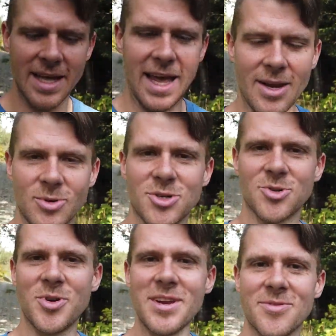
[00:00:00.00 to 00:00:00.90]
and which
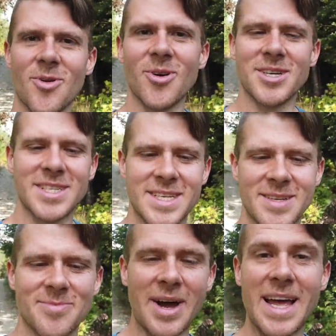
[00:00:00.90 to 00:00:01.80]
was reinforced
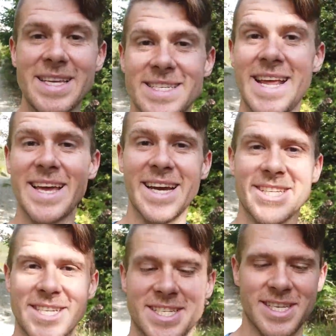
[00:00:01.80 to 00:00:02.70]
by a snake I
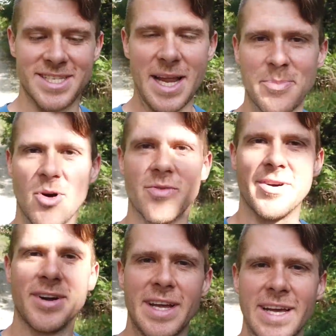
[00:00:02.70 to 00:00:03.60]
just stepped over.